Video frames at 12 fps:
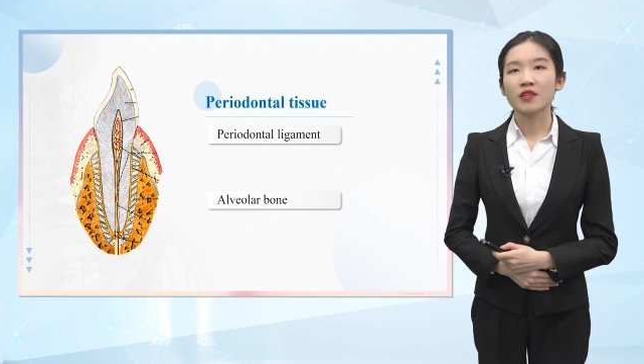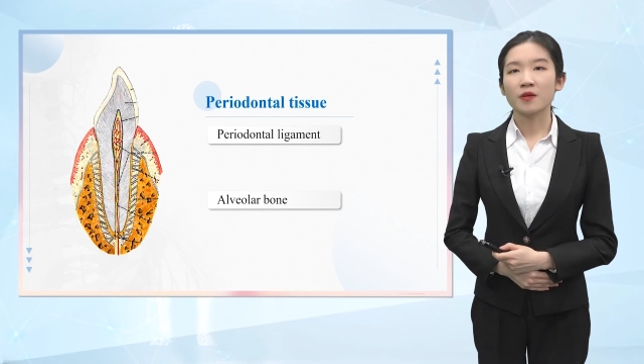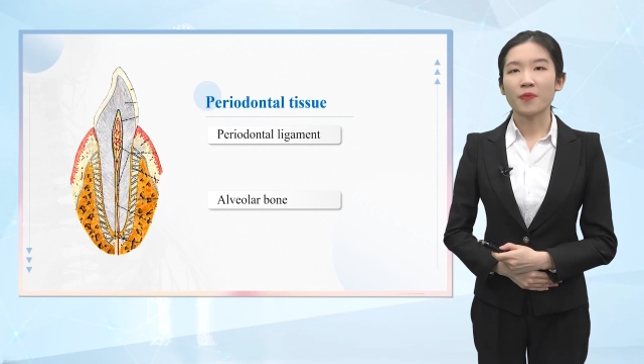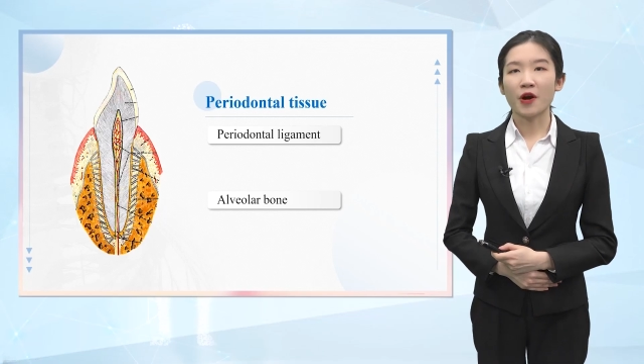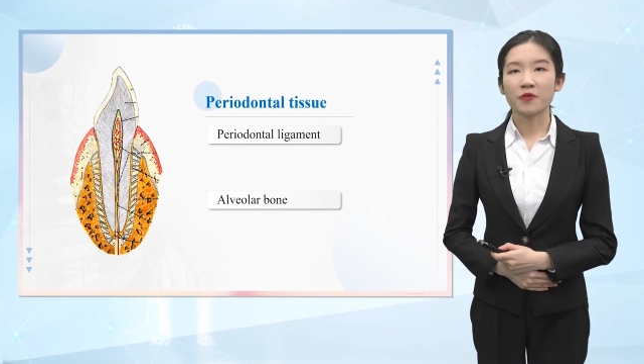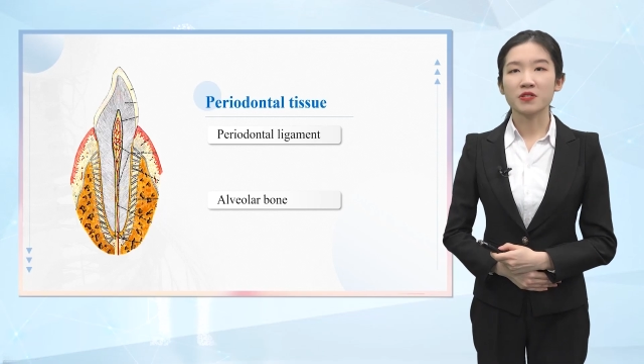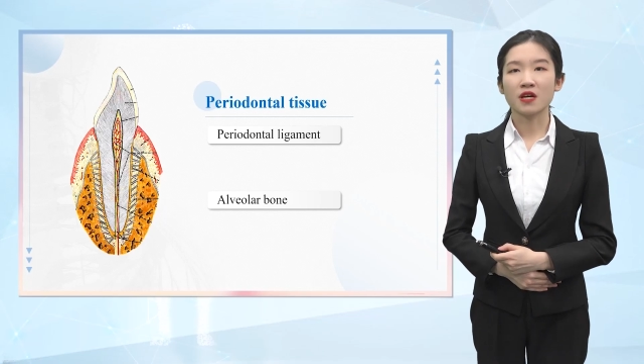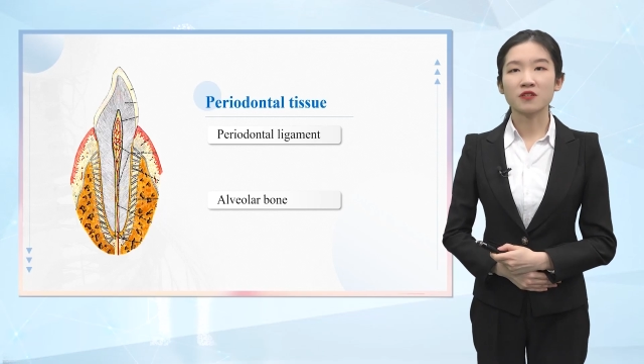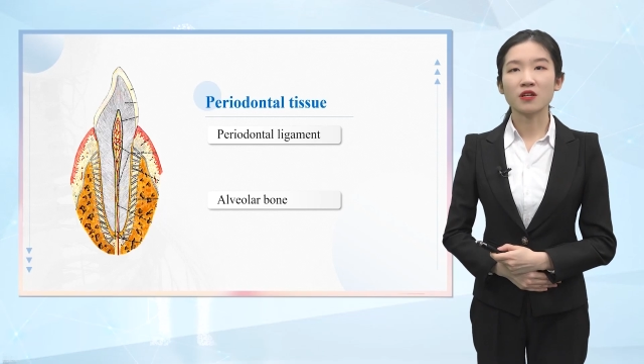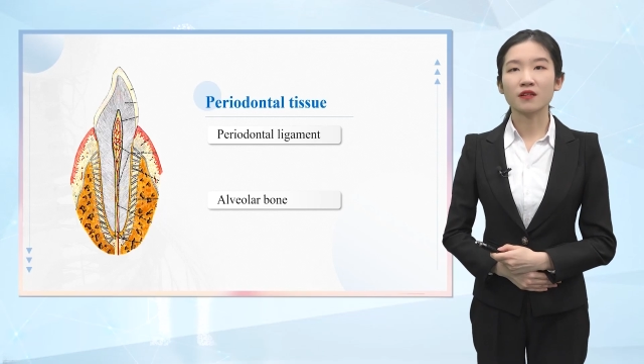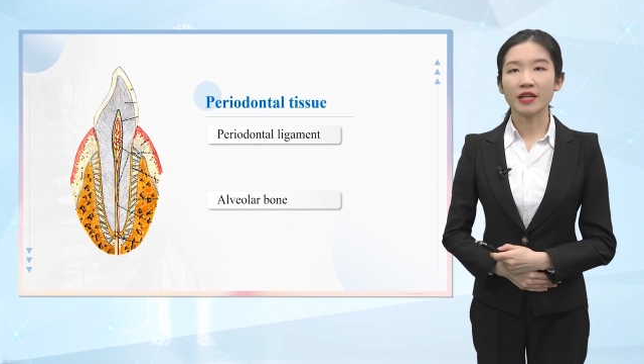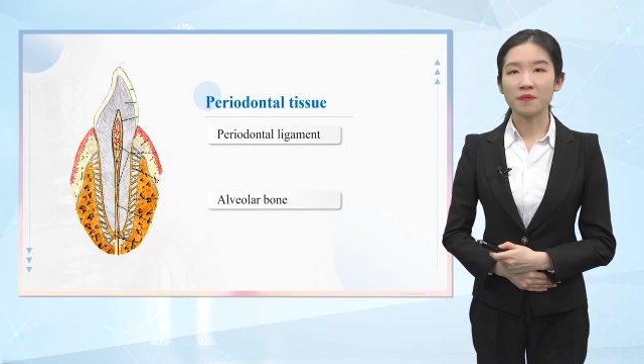The
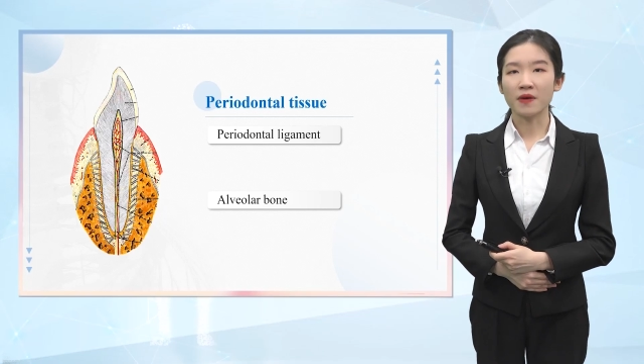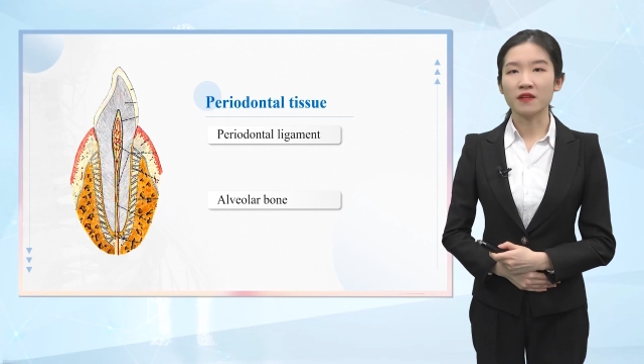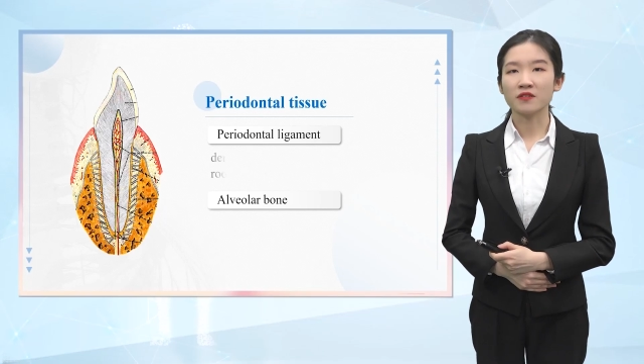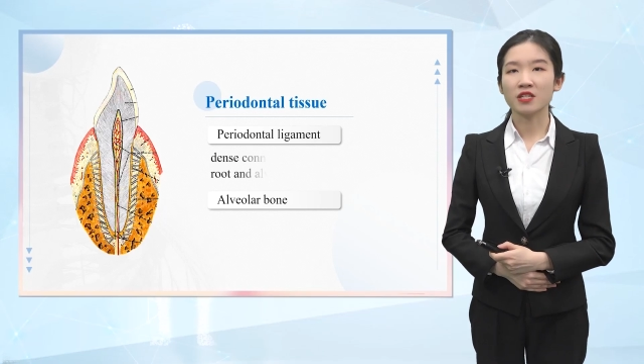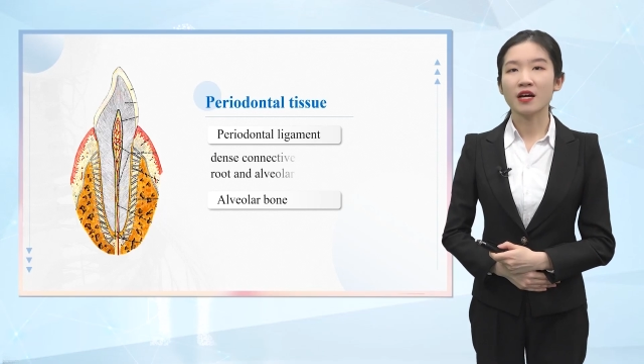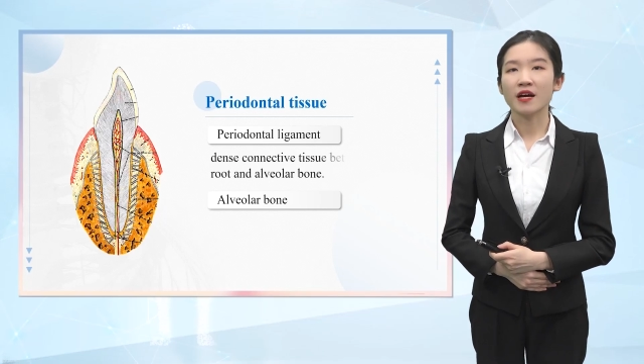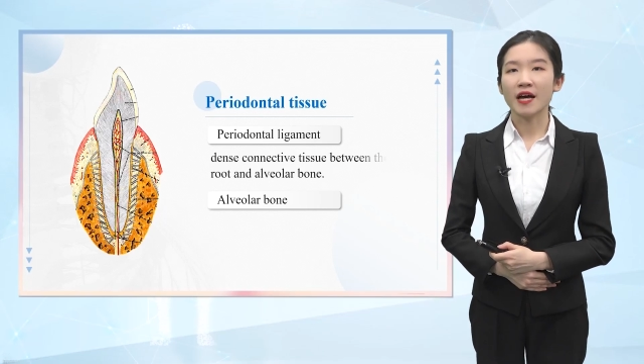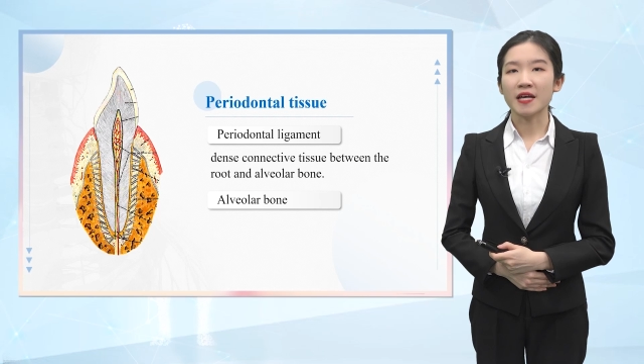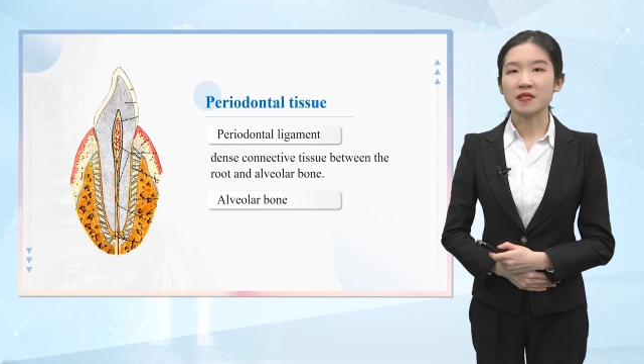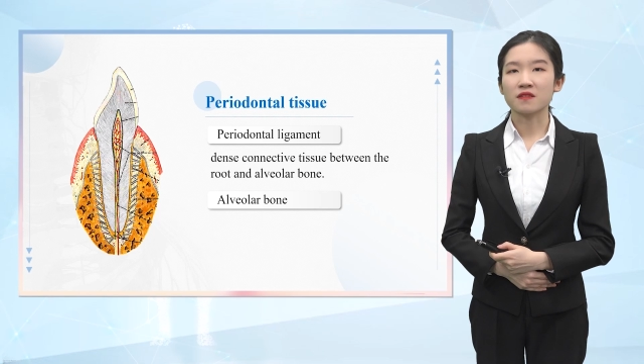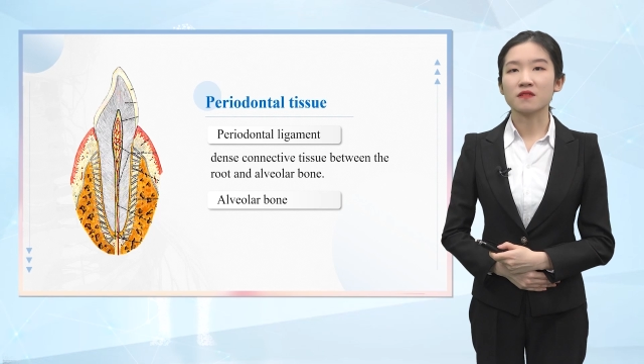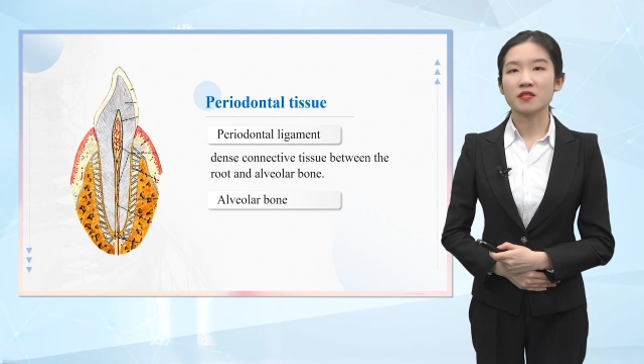periodontal ligament
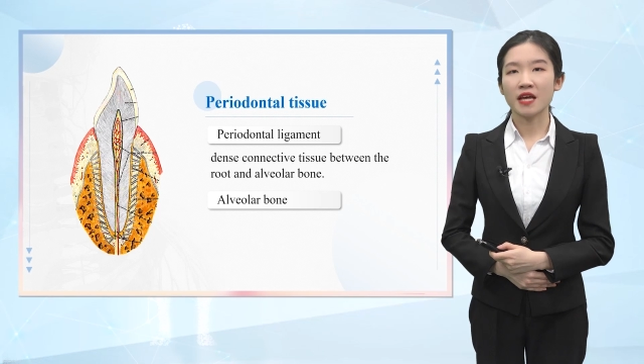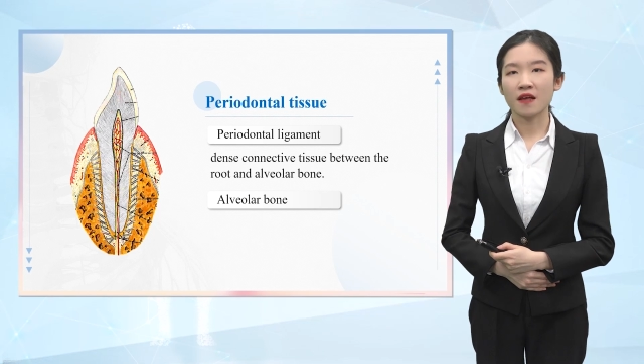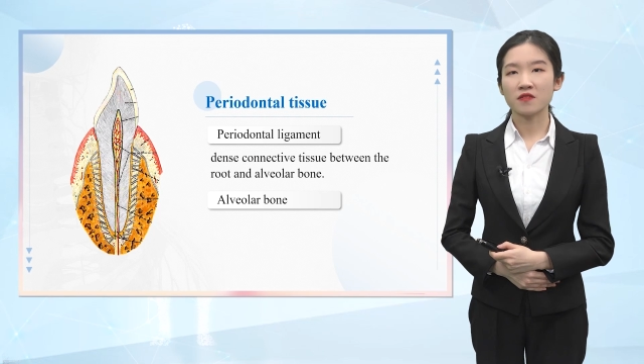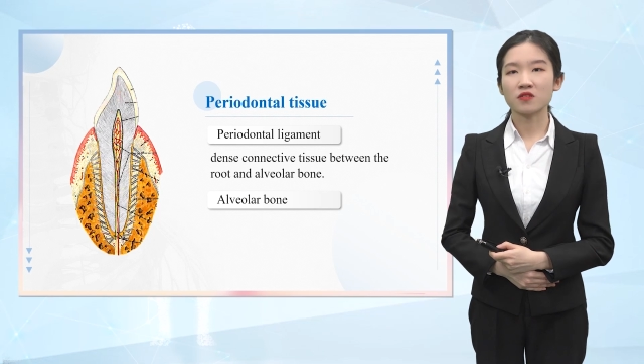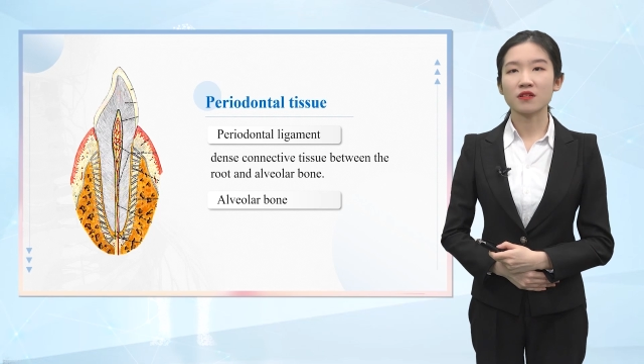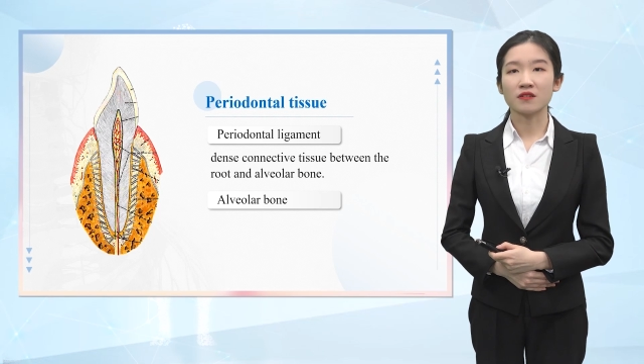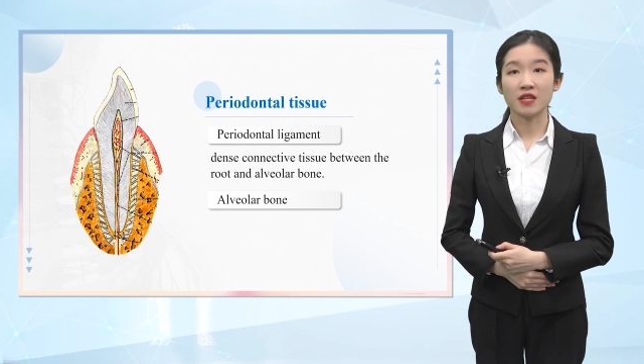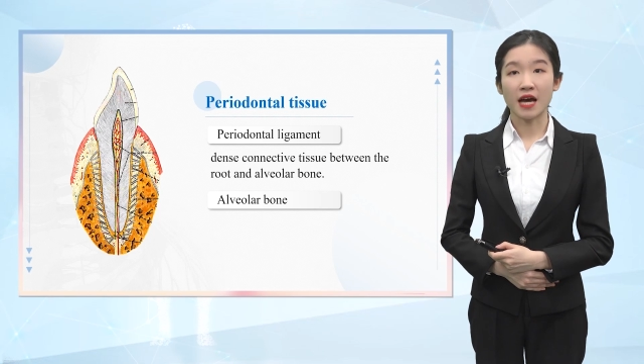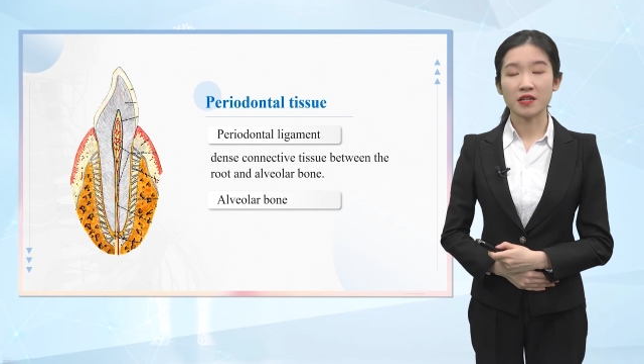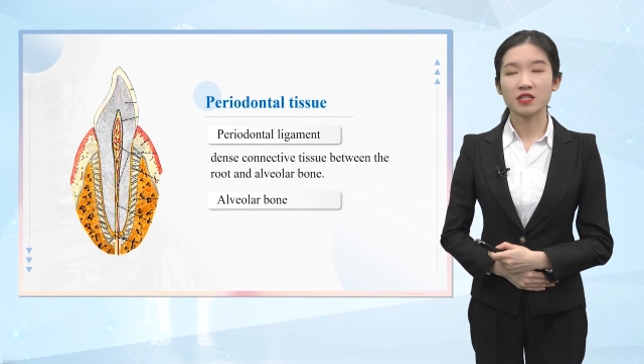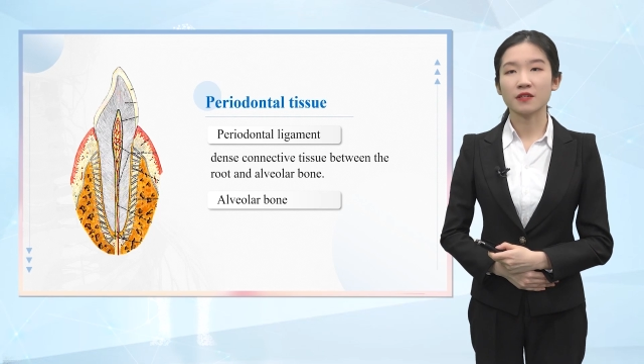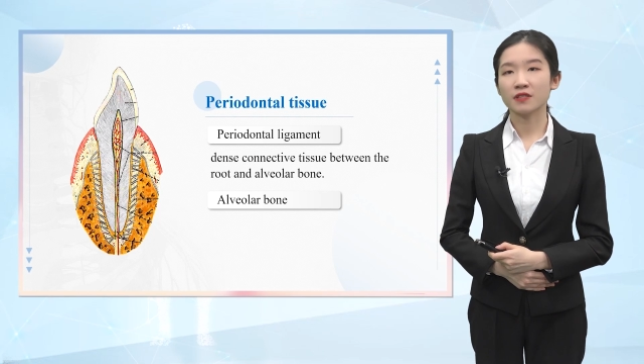is the dense
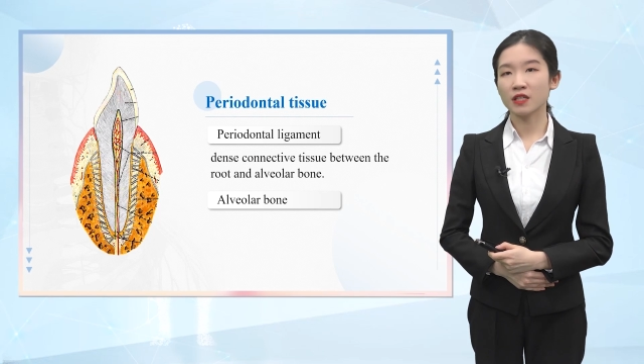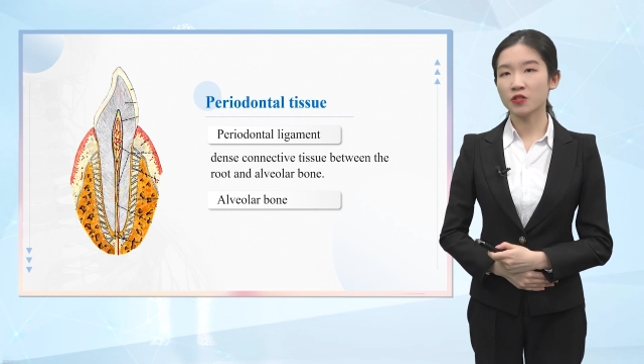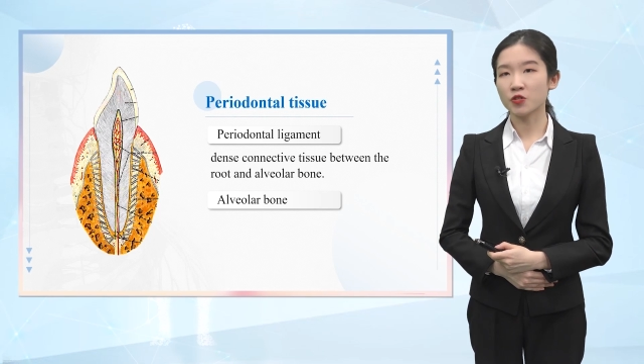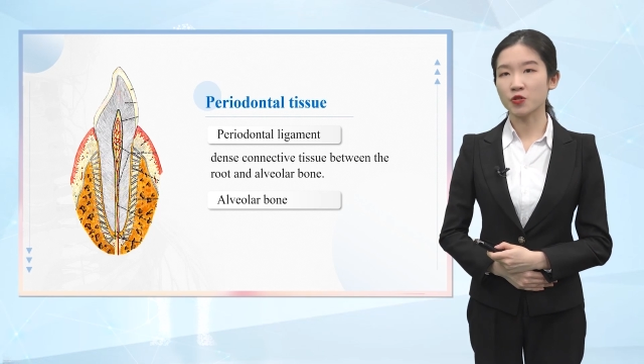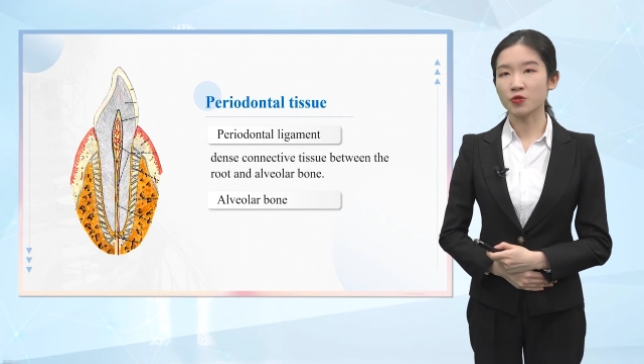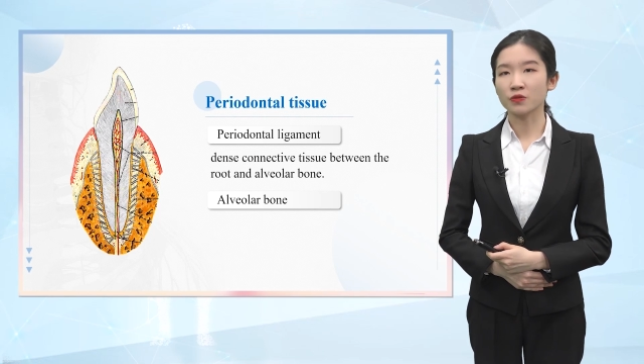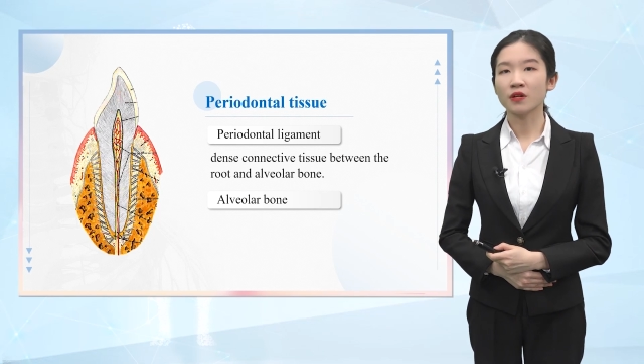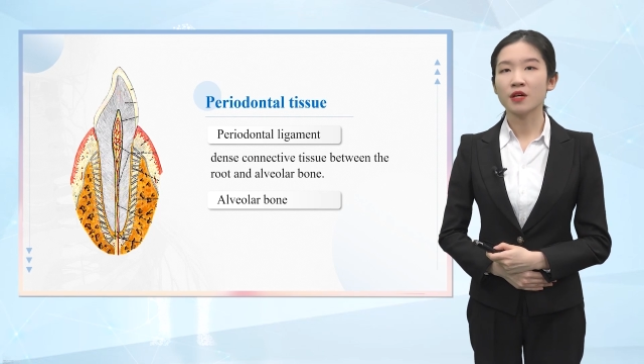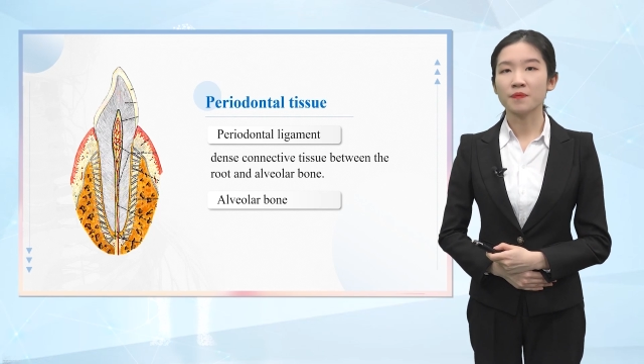connective tissue